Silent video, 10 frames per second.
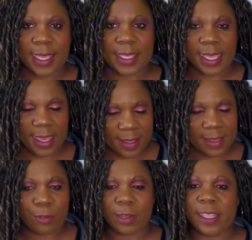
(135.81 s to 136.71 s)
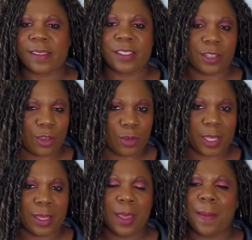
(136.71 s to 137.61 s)
Yes, it rains in
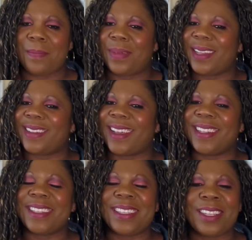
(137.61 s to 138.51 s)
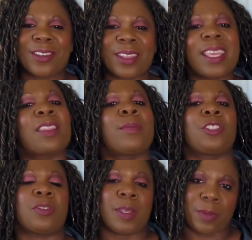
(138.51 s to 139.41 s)
Tacoma, but not nearly as
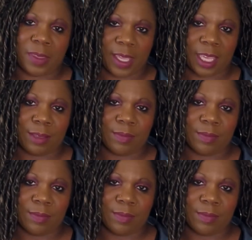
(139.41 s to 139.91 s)
much as people think.